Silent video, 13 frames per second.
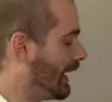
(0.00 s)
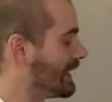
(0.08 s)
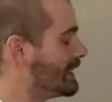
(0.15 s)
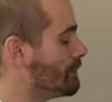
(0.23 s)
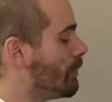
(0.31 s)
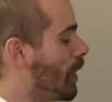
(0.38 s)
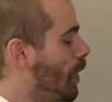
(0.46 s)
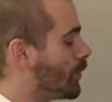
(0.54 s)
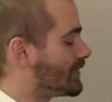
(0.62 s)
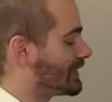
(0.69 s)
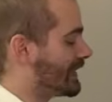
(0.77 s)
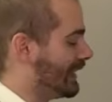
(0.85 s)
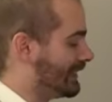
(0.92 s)
In
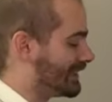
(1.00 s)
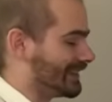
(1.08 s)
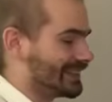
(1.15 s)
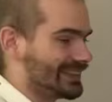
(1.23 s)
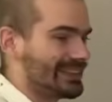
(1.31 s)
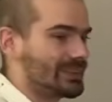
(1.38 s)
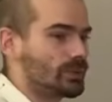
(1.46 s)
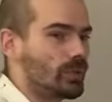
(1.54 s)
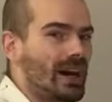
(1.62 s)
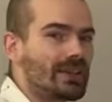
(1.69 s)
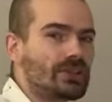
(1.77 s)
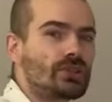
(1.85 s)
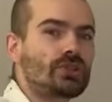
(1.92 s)
most cases, it's
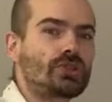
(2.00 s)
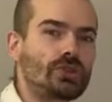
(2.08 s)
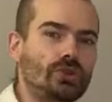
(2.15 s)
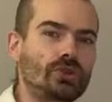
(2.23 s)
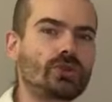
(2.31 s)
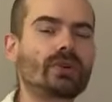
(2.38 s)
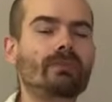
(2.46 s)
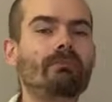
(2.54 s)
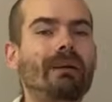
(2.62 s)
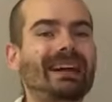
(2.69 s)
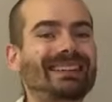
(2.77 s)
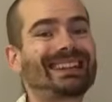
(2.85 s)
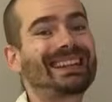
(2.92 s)
1 to 2
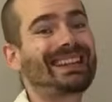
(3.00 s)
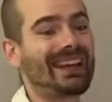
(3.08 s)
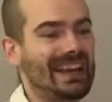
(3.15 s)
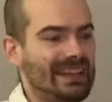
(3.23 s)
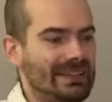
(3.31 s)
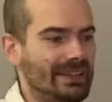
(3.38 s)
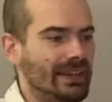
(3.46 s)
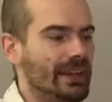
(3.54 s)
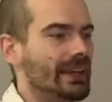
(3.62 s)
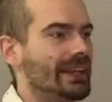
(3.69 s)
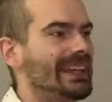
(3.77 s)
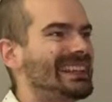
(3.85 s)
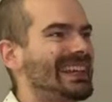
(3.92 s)
monthly rents.
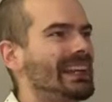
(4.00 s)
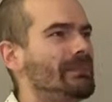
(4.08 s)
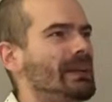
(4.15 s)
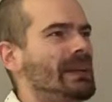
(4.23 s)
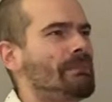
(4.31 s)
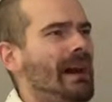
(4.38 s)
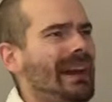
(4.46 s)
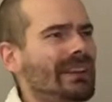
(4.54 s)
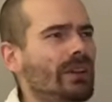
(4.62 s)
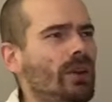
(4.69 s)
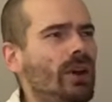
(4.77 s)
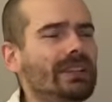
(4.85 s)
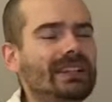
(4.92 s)
It can be, by the
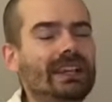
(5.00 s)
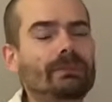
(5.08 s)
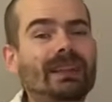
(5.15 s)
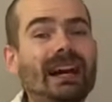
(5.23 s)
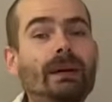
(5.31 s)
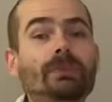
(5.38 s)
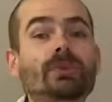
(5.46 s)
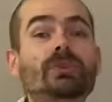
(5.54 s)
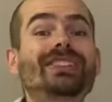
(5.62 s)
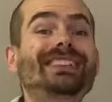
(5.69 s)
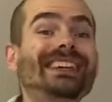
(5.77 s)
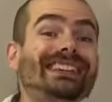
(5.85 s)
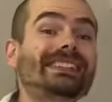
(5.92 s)
law, it can be up to
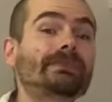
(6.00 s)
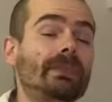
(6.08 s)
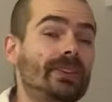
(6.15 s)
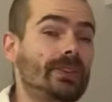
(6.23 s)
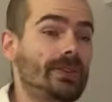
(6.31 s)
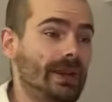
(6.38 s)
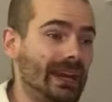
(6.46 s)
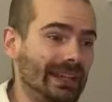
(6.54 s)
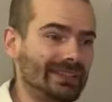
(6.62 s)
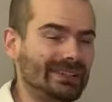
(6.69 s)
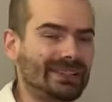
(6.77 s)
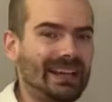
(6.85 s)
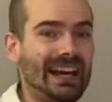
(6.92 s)
6 month
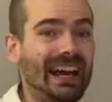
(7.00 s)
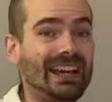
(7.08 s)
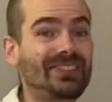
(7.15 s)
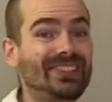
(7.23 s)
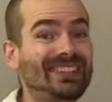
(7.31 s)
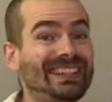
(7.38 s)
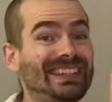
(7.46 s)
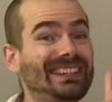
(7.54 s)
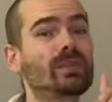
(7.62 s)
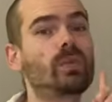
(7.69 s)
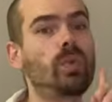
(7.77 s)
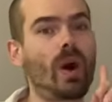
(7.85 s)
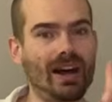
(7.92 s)
rents. I've seen it
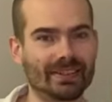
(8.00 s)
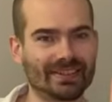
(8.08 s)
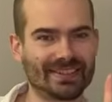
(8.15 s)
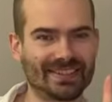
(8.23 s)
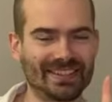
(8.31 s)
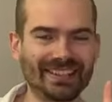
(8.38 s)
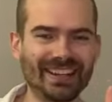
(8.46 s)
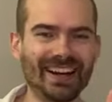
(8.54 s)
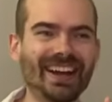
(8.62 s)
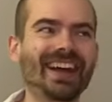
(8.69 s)
once.